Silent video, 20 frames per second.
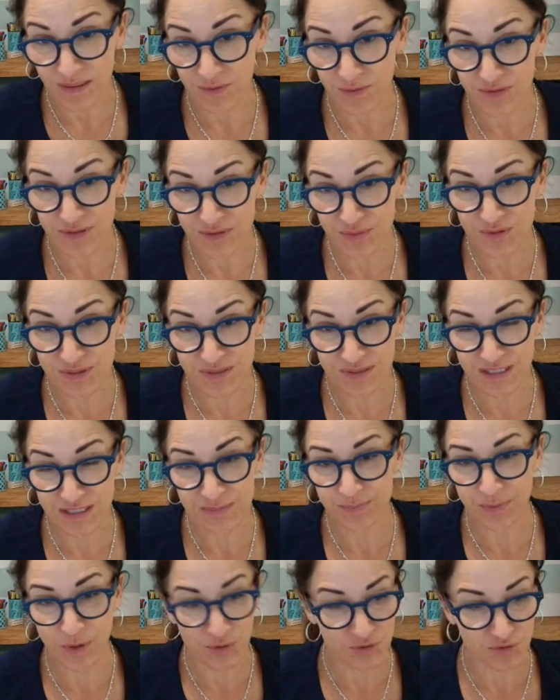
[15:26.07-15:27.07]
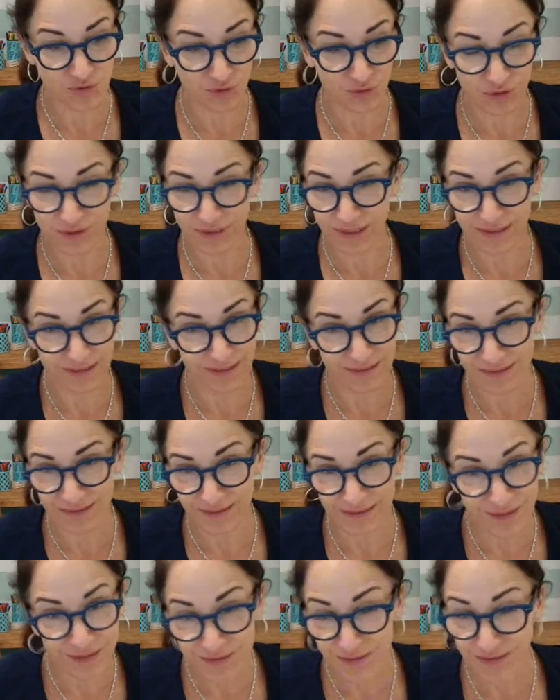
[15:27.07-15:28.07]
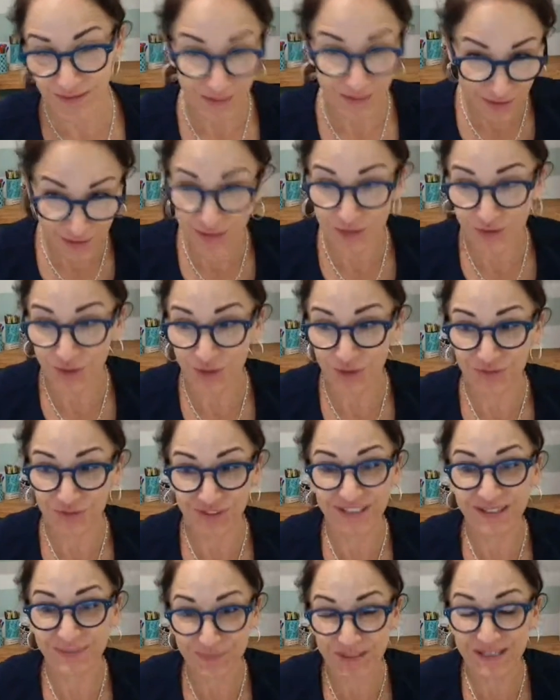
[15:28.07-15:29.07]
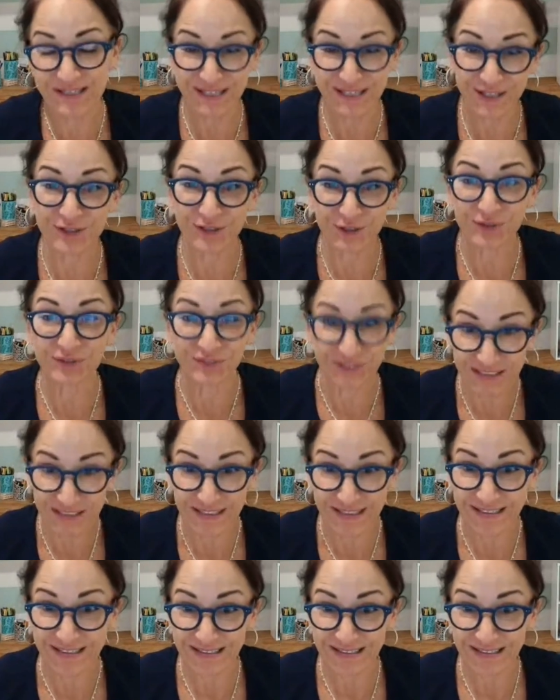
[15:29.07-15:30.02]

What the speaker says: this poster looked like an adult did it because an adult did it.